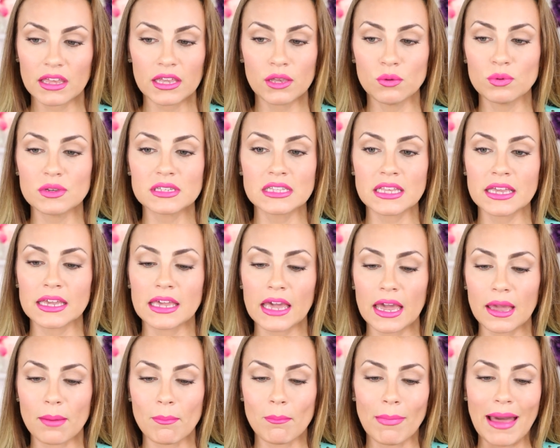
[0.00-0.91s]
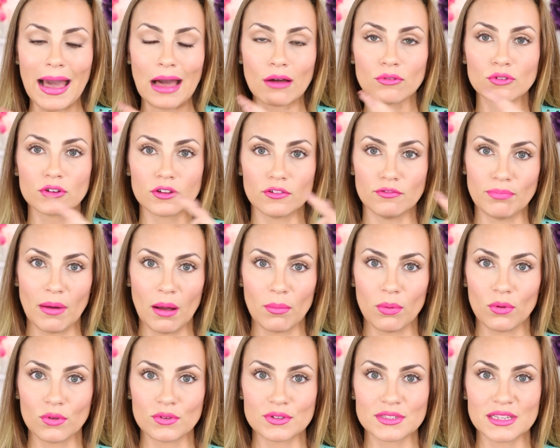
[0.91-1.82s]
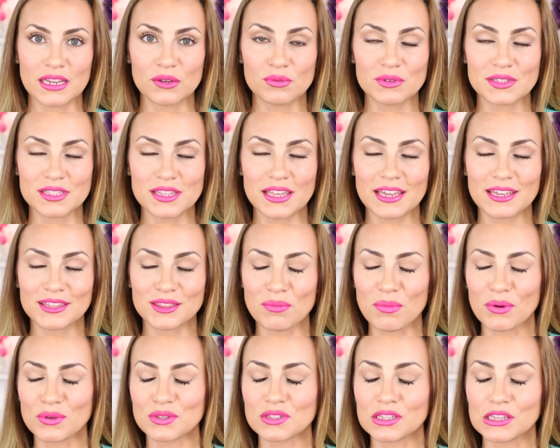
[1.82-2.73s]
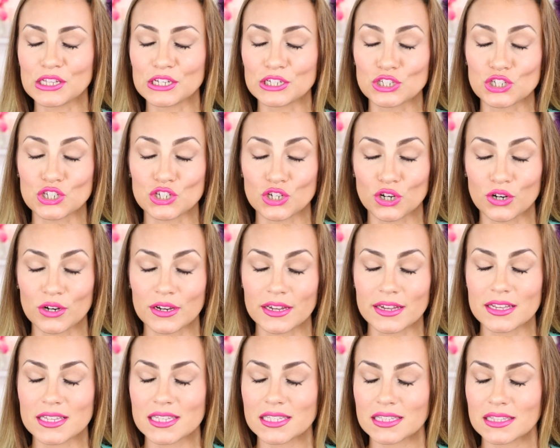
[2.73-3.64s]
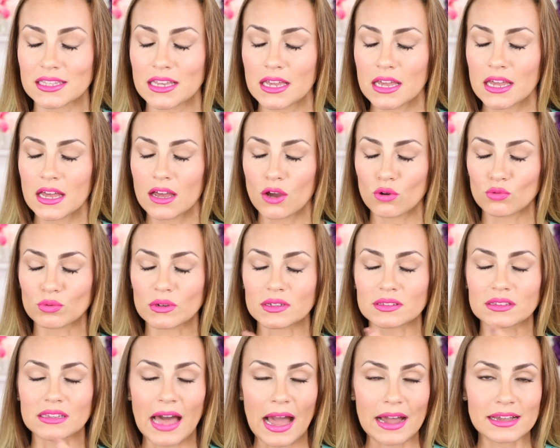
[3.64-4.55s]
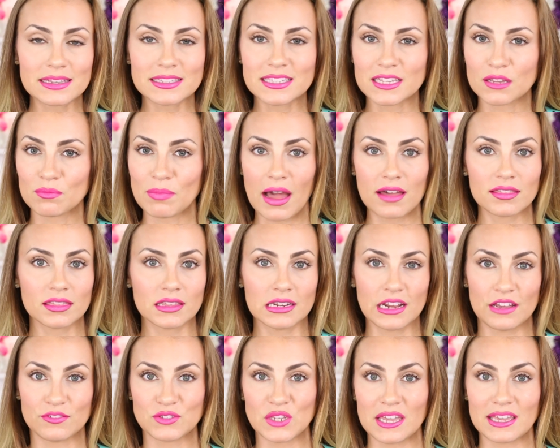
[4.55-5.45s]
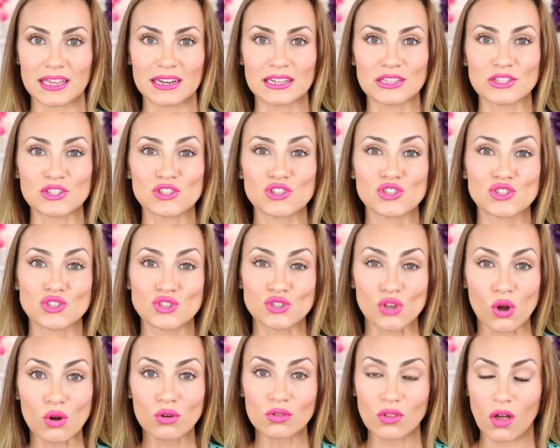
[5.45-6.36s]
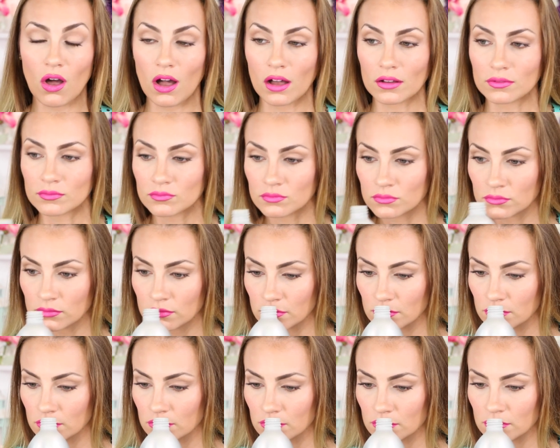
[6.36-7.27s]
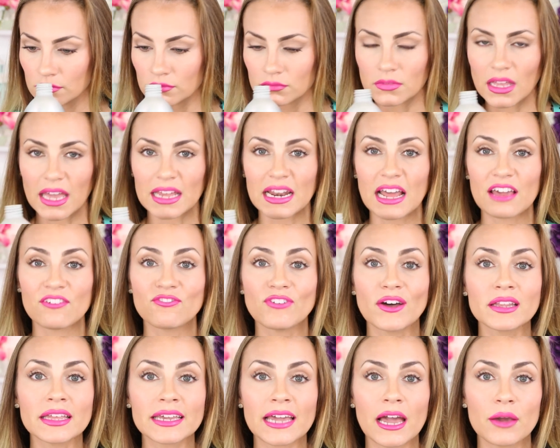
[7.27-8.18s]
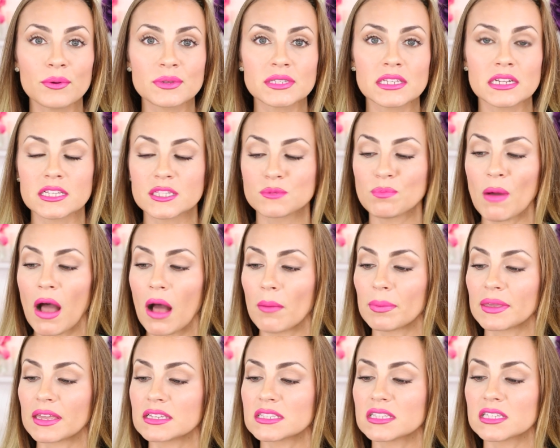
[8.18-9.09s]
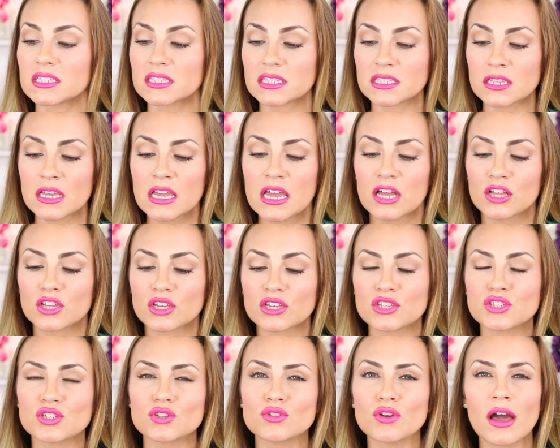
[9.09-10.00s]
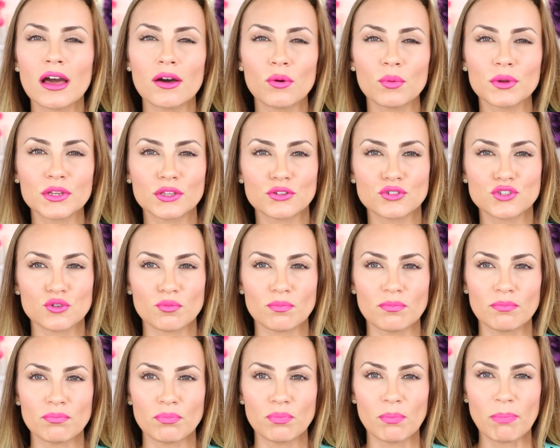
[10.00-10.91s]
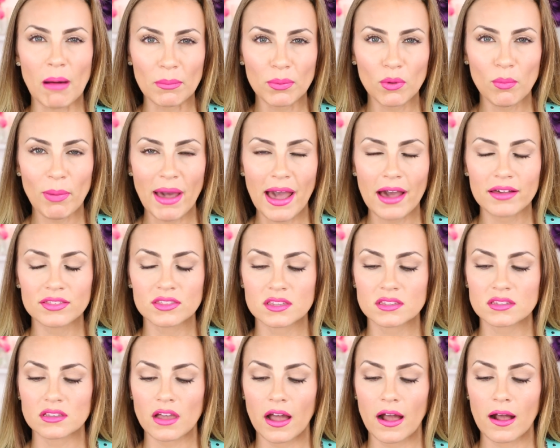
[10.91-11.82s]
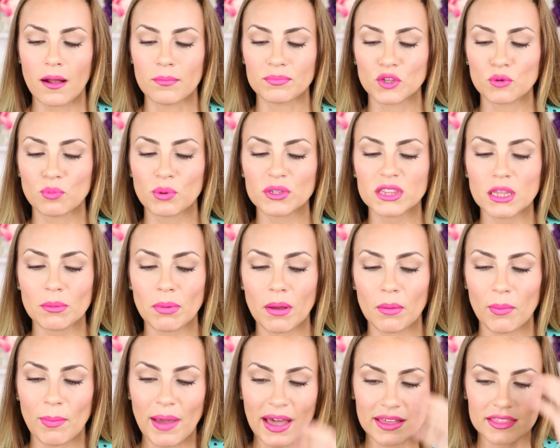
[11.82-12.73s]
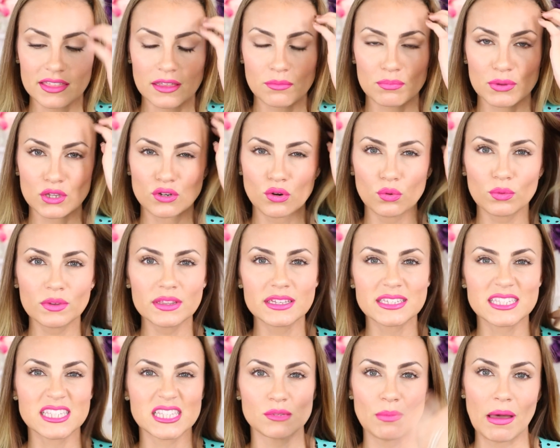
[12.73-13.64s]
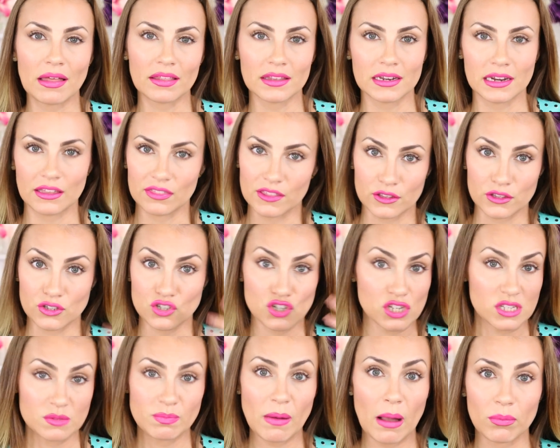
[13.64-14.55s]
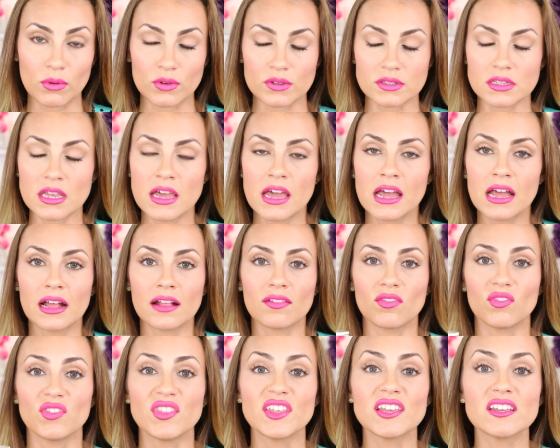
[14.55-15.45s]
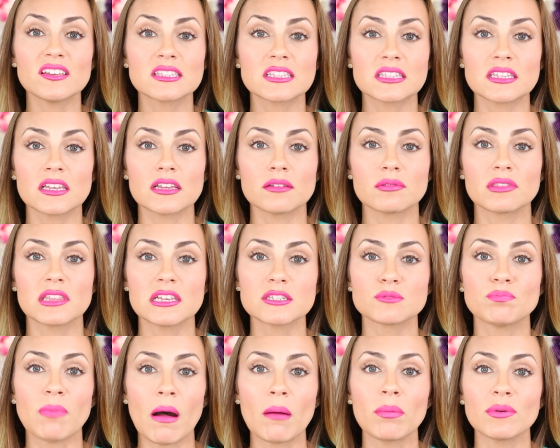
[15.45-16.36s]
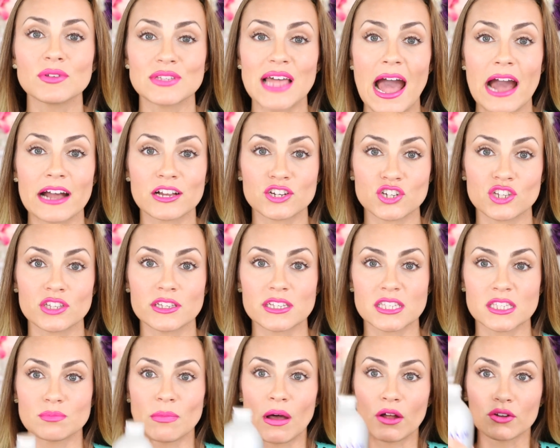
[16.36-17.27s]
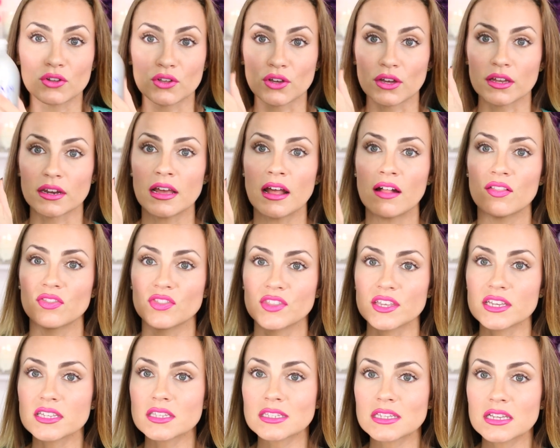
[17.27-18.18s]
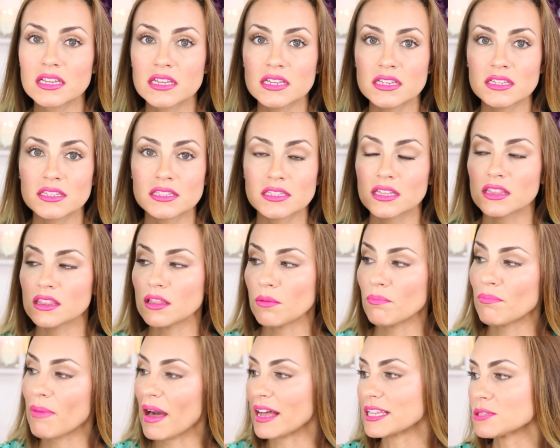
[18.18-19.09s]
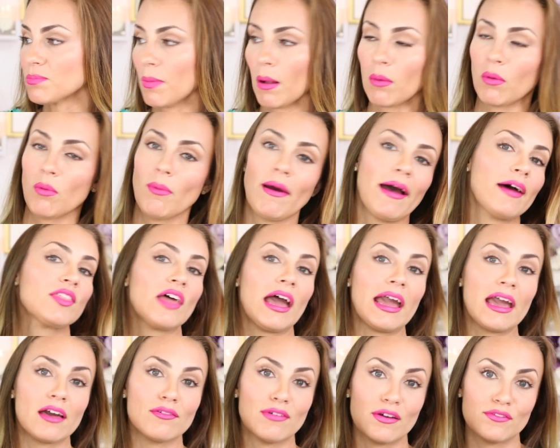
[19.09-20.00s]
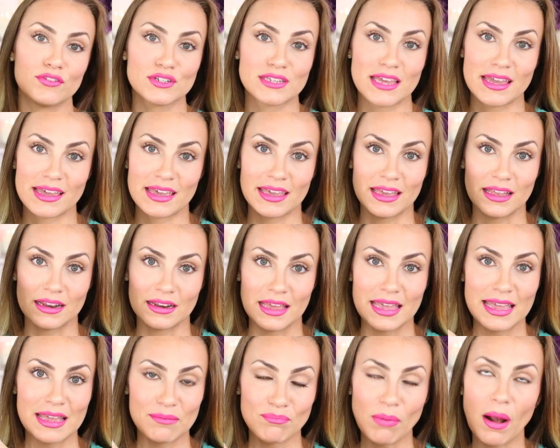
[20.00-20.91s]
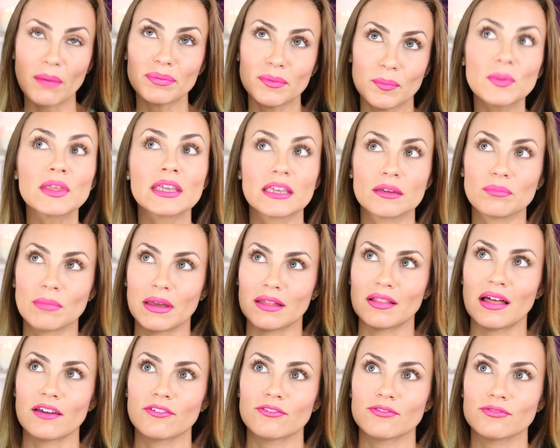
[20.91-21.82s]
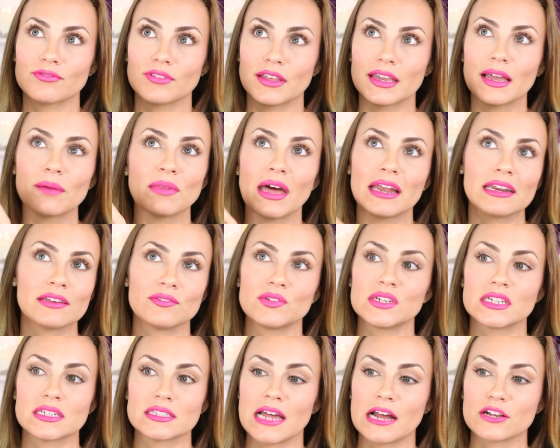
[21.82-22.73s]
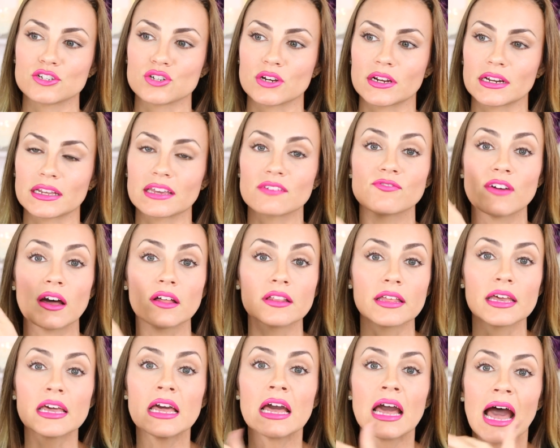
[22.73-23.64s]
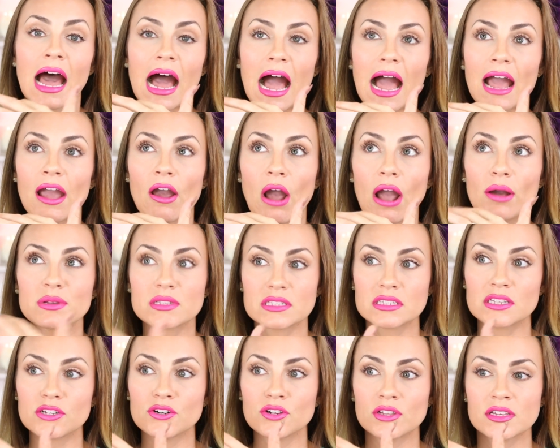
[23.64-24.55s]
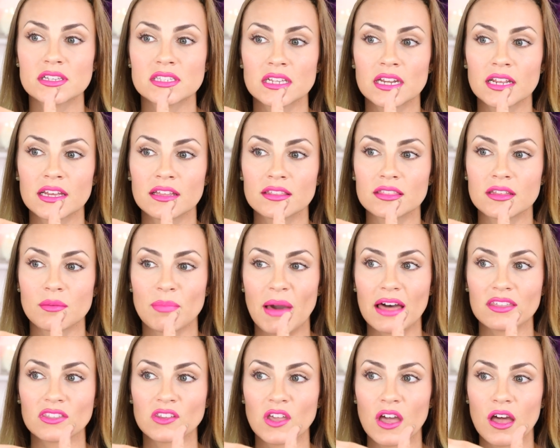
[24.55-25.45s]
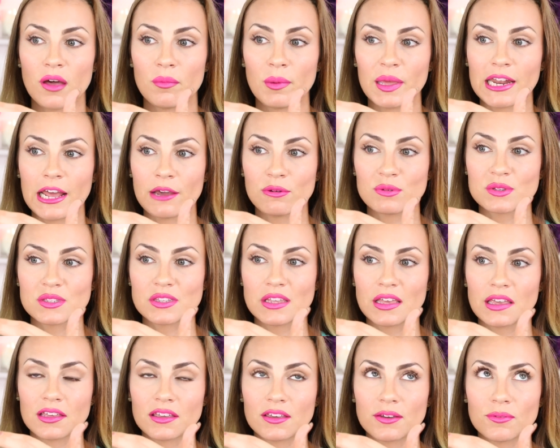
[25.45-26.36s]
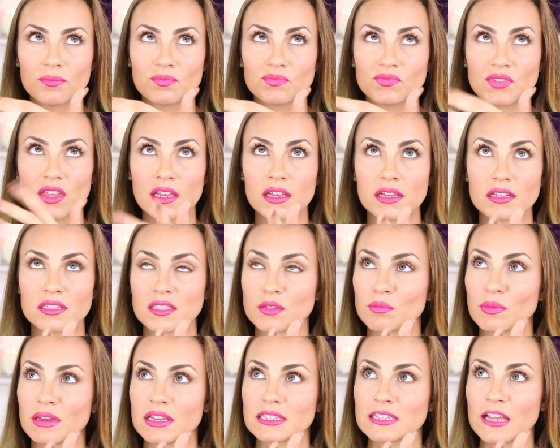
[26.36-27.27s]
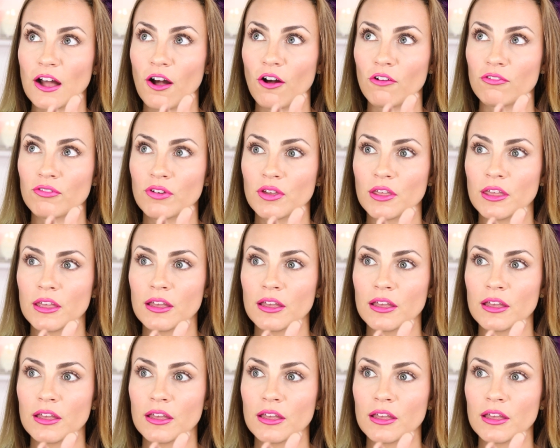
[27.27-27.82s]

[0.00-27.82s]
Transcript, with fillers: it was like a mound of bubbles, and it was like the most luxurious, relaxing bath that I've taken in so long. And I felt like I was in a spa because you know how when you do bubble baths, you put the bubble bath in, but you don't really smell anything, it's just bubbles. These bubbles actually smell good. This is the best bubble bath I have ever taken, probably in my life. Like, I'm not even exaggerating. It felt, I was literally sitting in the bathtub and I was like thinking to myself,